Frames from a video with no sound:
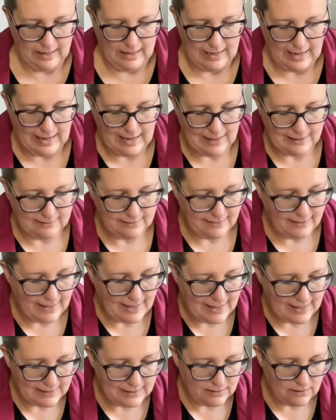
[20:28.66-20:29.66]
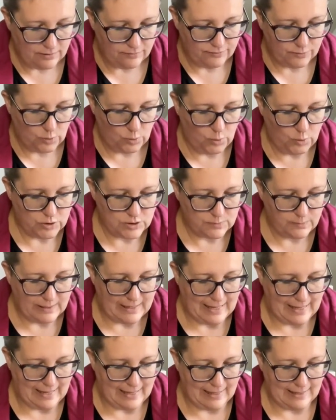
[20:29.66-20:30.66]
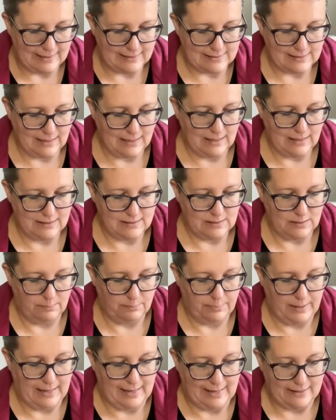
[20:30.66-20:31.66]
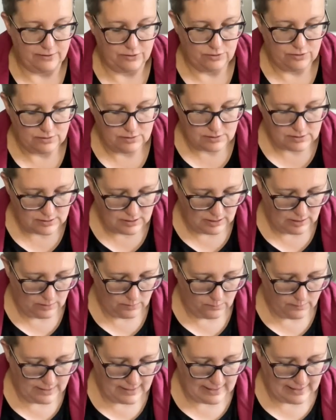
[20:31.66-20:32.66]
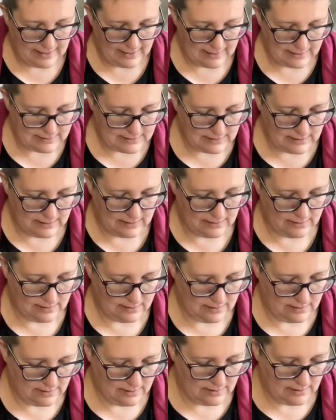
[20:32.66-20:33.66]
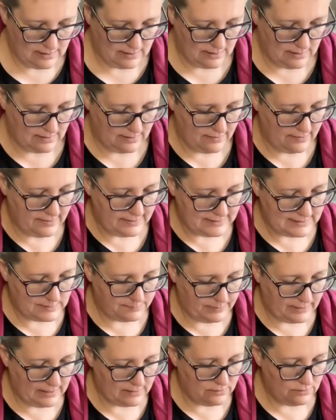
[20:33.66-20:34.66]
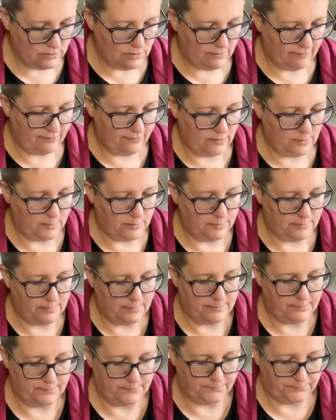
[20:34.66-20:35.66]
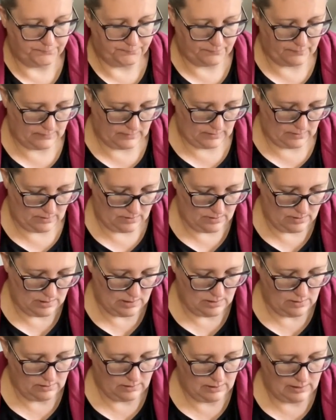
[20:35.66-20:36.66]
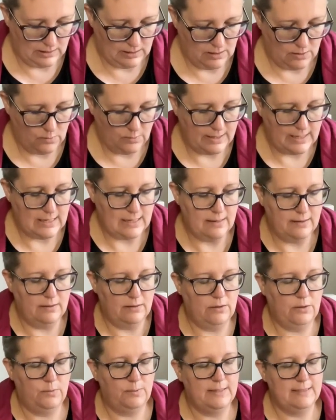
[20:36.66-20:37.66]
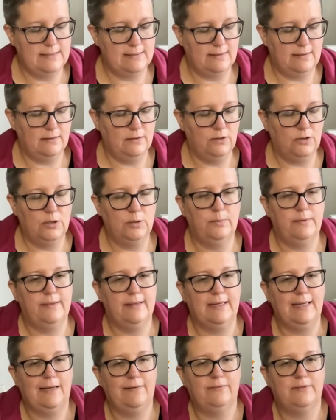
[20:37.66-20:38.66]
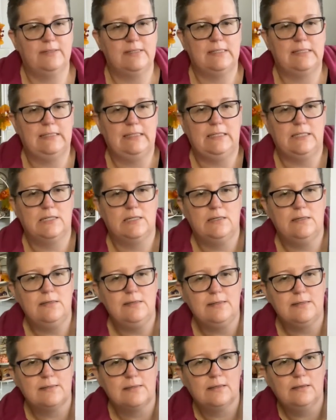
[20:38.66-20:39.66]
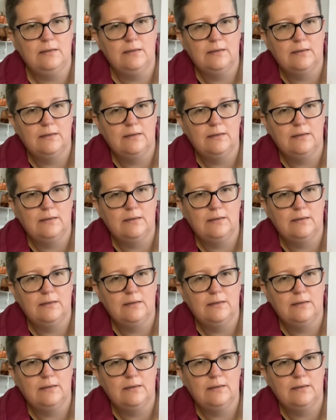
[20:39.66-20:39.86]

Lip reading: And then, of course, we had some patterns. We had this pattern from Chloe, who is a girl with the gavel stitches.